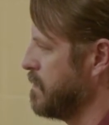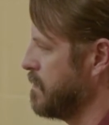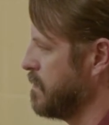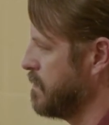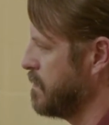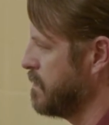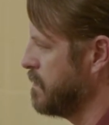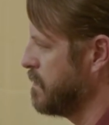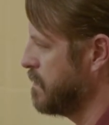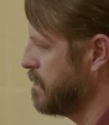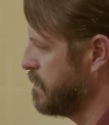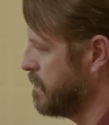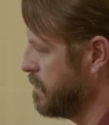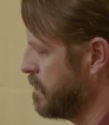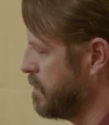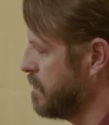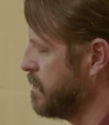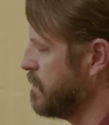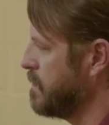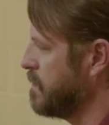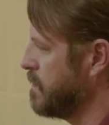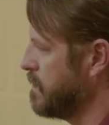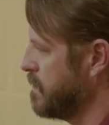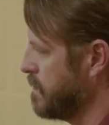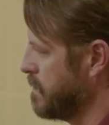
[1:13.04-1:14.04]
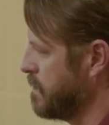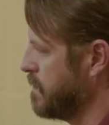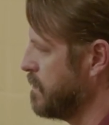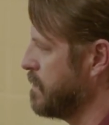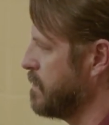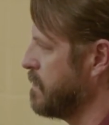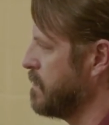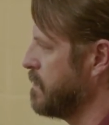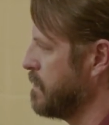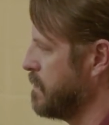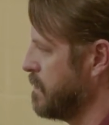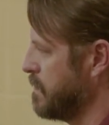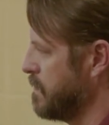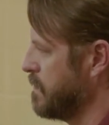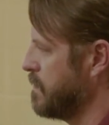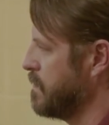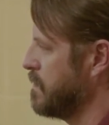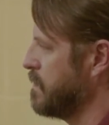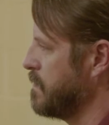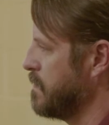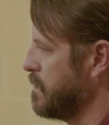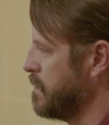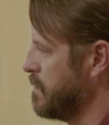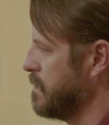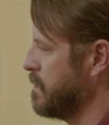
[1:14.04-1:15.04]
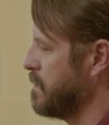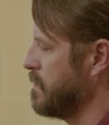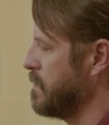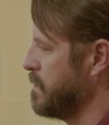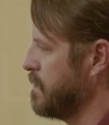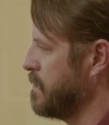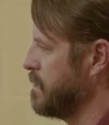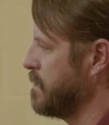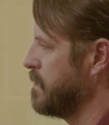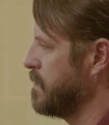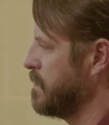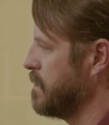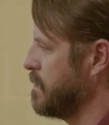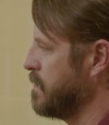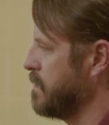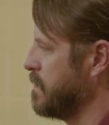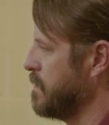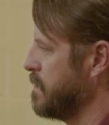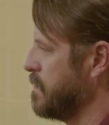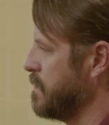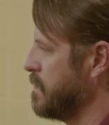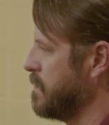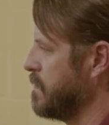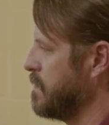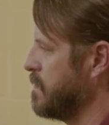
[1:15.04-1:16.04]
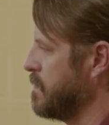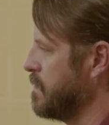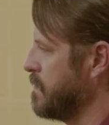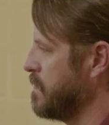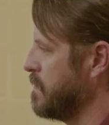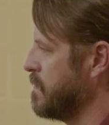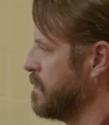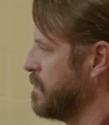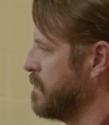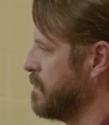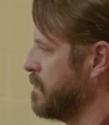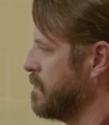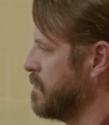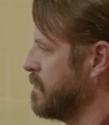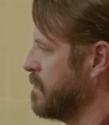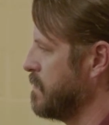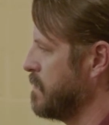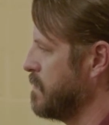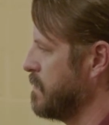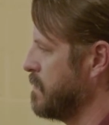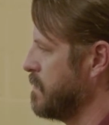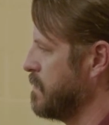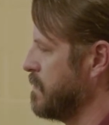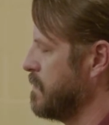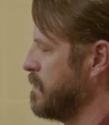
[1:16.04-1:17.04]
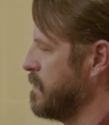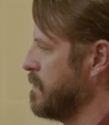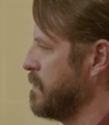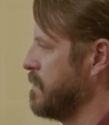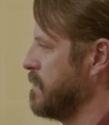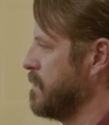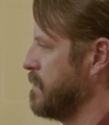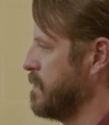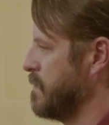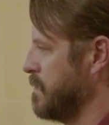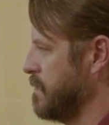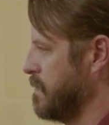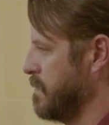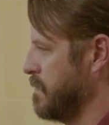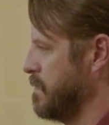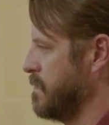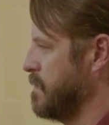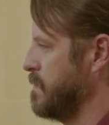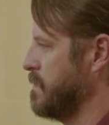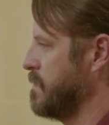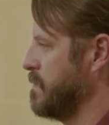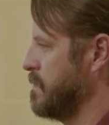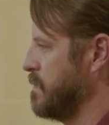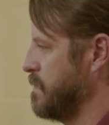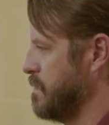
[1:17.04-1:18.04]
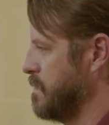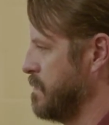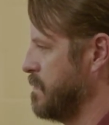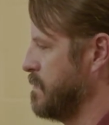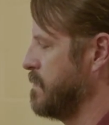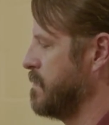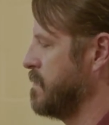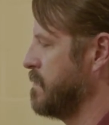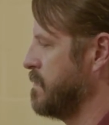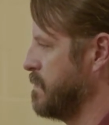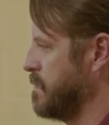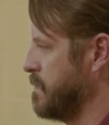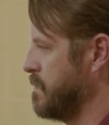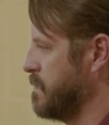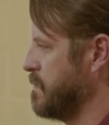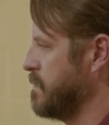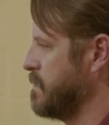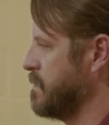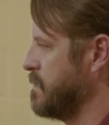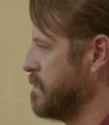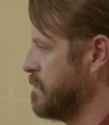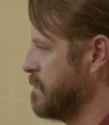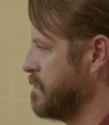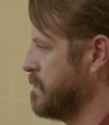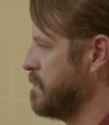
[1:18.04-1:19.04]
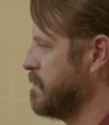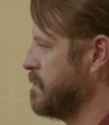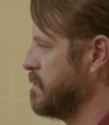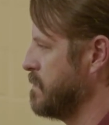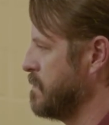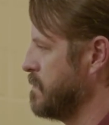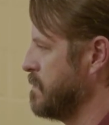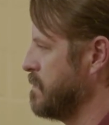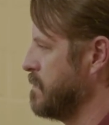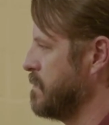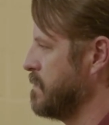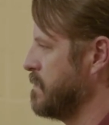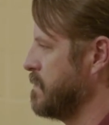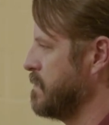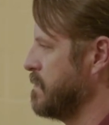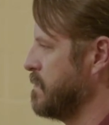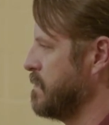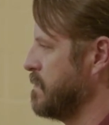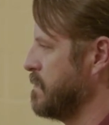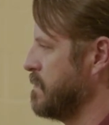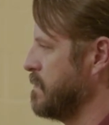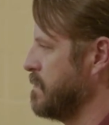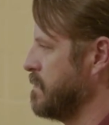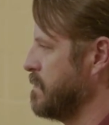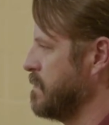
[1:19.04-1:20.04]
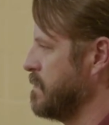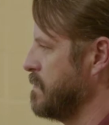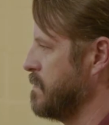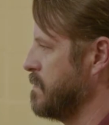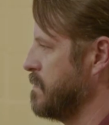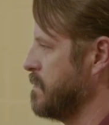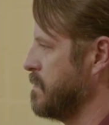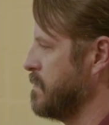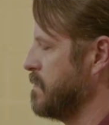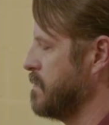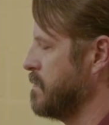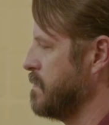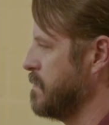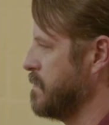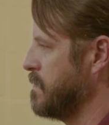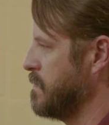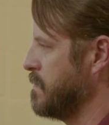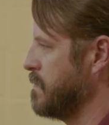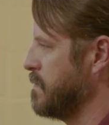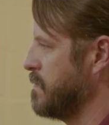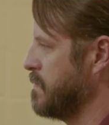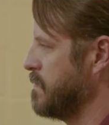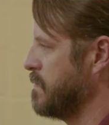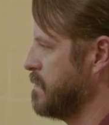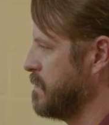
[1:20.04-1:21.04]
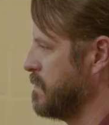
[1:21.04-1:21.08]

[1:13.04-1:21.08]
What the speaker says: The person shown says nothing.